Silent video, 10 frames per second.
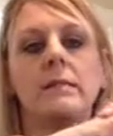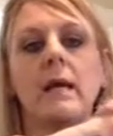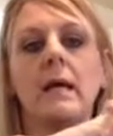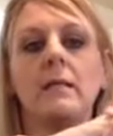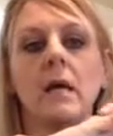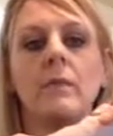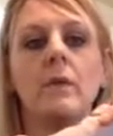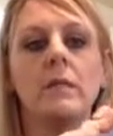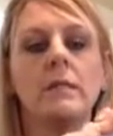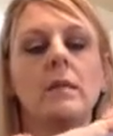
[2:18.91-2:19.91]
The second time
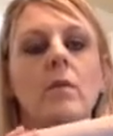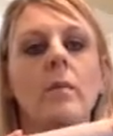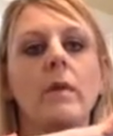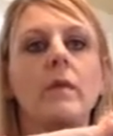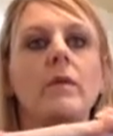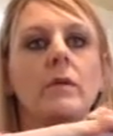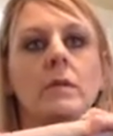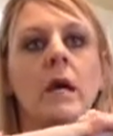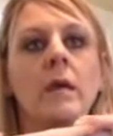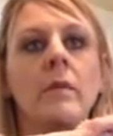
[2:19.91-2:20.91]
you could see more, but the
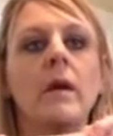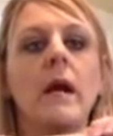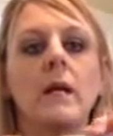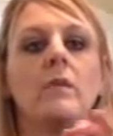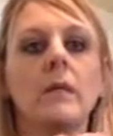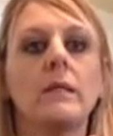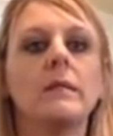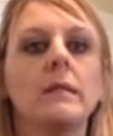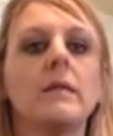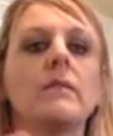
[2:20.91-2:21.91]
third time I could really
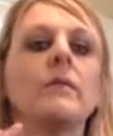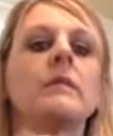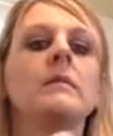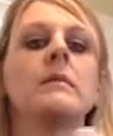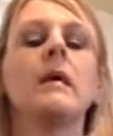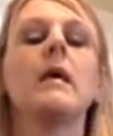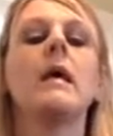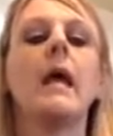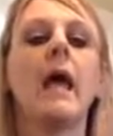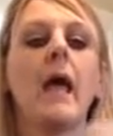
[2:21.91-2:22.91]
see a difference.
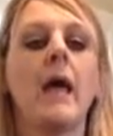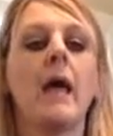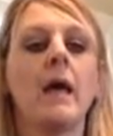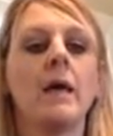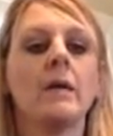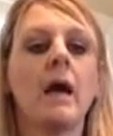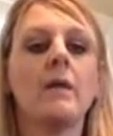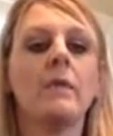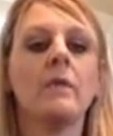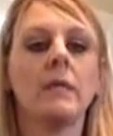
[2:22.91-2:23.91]
And
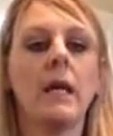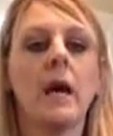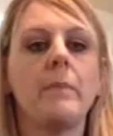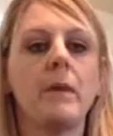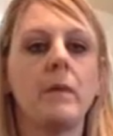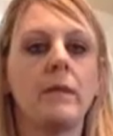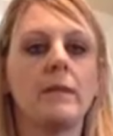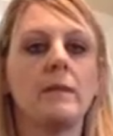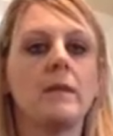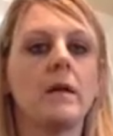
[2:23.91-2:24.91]
I've been really happy with
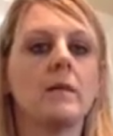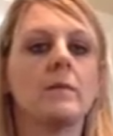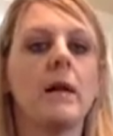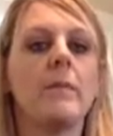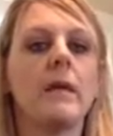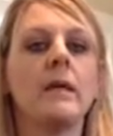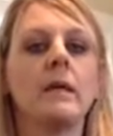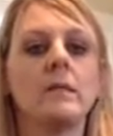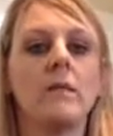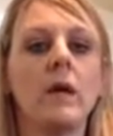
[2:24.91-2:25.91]
this detox wrap. I think
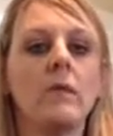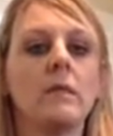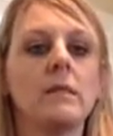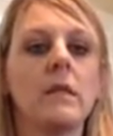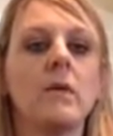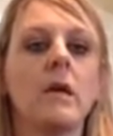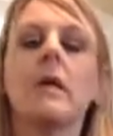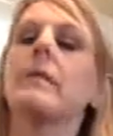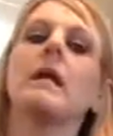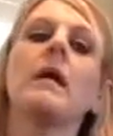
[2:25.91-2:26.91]
it's great with summer
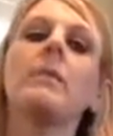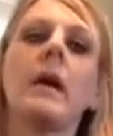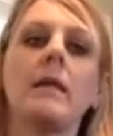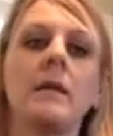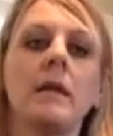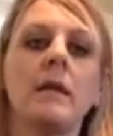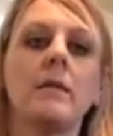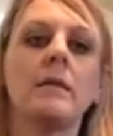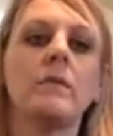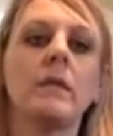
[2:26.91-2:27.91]
coming up. I think
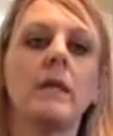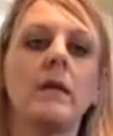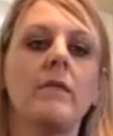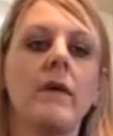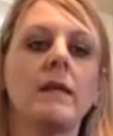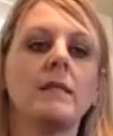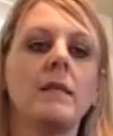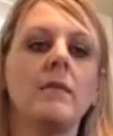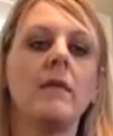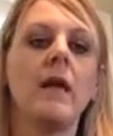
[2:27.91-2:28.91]
it's really
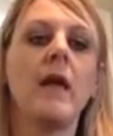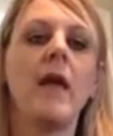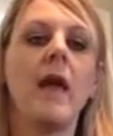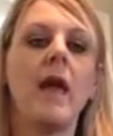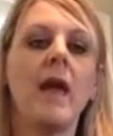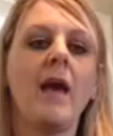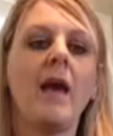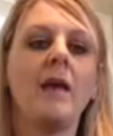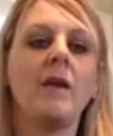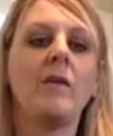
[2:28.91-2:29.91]
effective
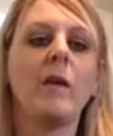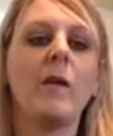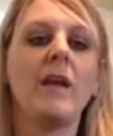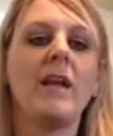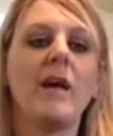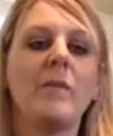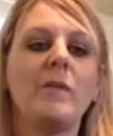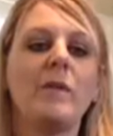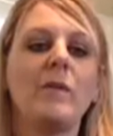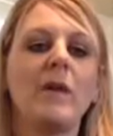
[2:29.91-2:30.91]
and a great way to help
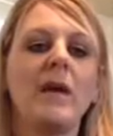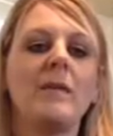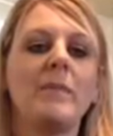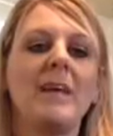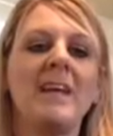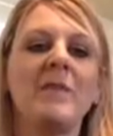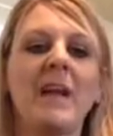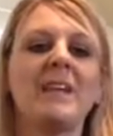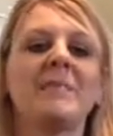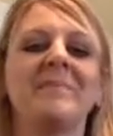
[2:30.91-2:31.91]
you get bikini
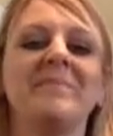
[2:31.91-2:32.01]
ready.